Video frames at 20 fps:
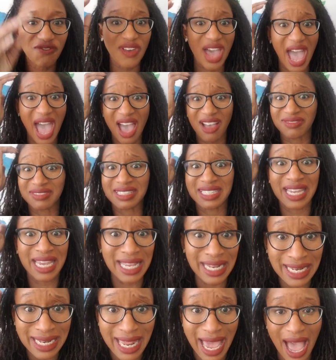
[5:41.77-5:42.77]

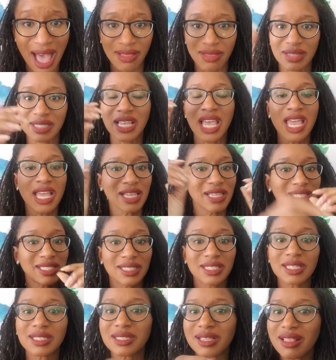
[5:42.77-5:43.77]
$10,
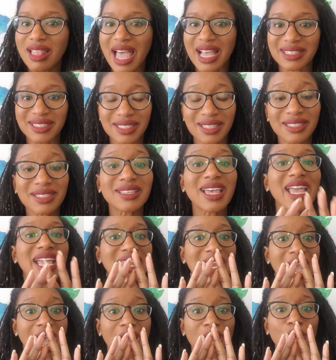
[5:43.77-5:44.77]
Sisterlock,
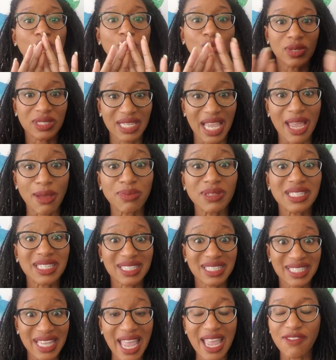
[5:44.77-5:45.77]
and I was able
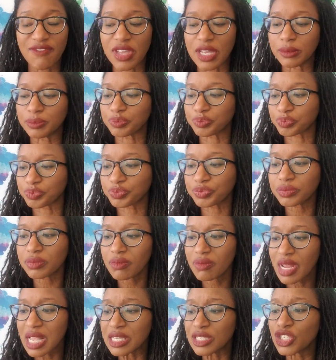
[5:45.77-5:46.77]
to save it.
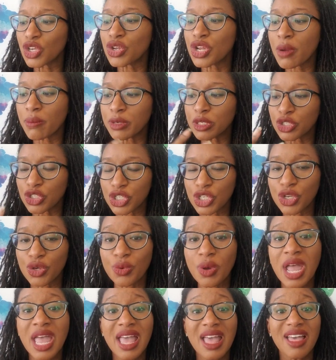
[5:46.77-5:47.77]
So number
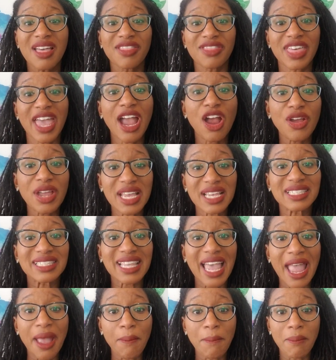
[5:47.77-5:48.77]
2, there
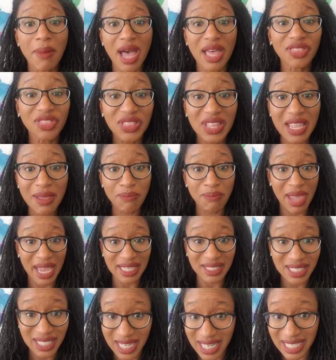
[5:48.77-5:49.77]
is a monthly
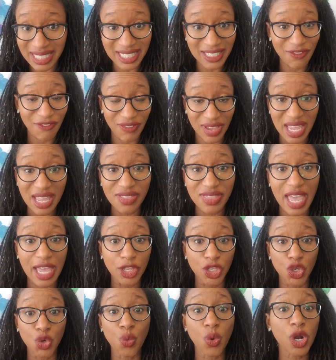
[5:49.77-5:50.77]
maintenance fee
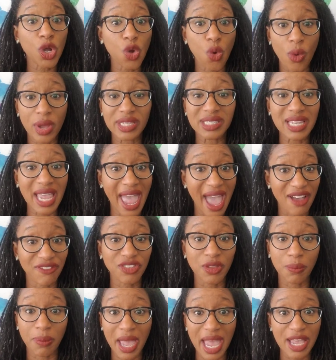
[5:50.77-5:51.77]
that you are going to
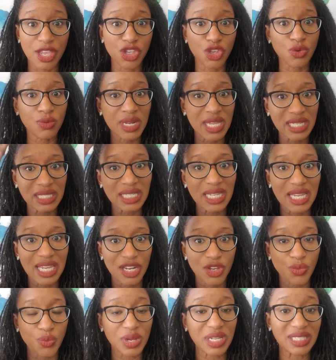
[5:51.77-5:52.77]
have to pay. You need to
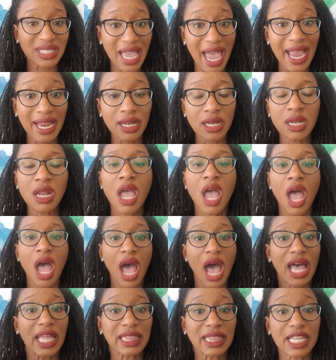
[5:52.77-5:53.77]
get it retightened
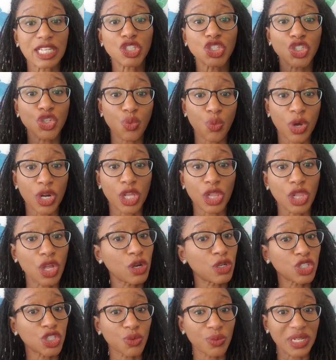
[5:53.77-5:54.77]
unless you want to
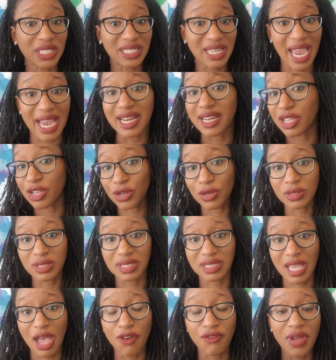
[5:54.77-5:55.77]
learn to retighten it
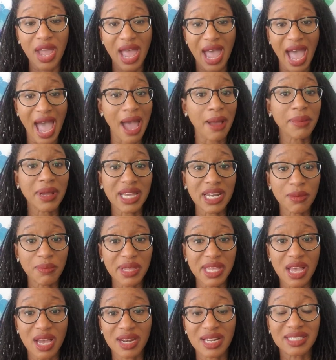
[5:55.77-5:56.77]
yourself. I'm going to
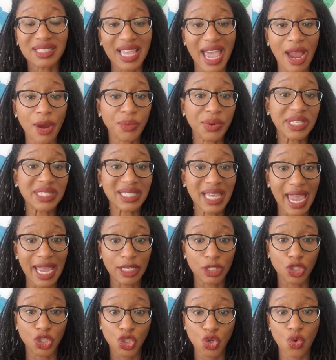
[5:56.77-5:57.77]
be honest, I
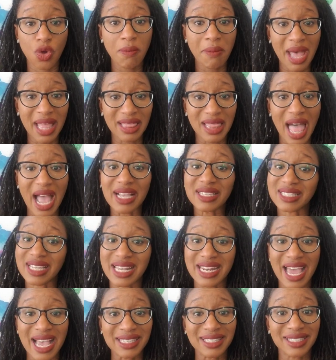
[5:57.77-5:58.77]
retightened 2 of my locks
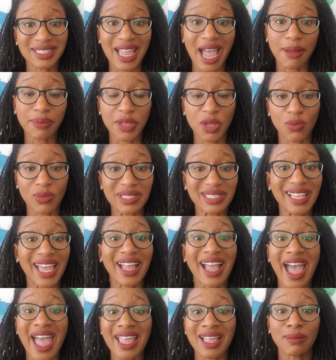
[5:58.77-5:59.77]
and I stopped and was
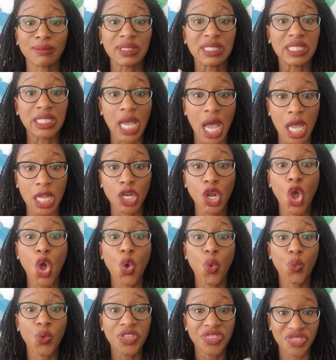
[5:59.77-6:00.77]
like, I am done
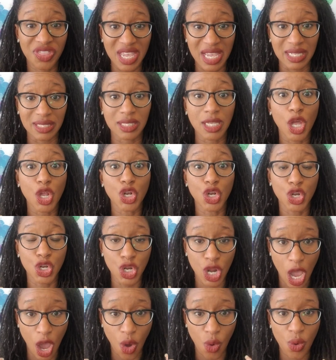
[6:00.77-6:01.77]
with this.
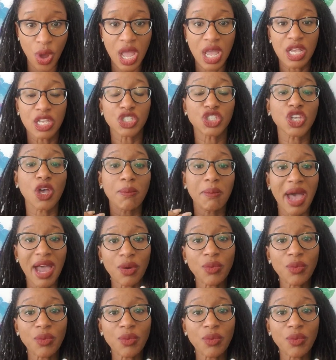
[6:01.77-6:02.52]
No. So my